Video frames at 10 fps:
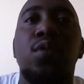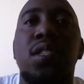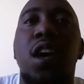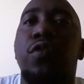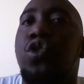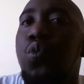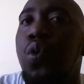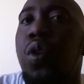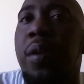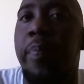yourself
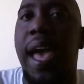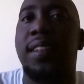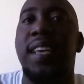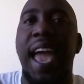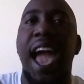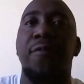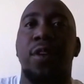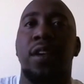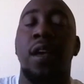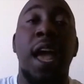truly back to
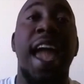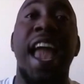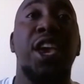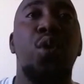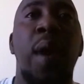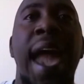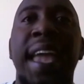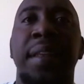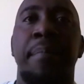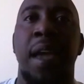Africa. And you
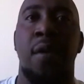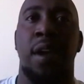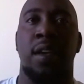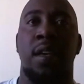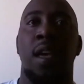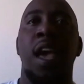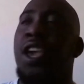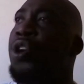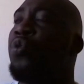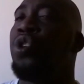hate America.
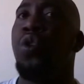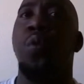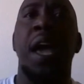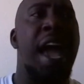You do.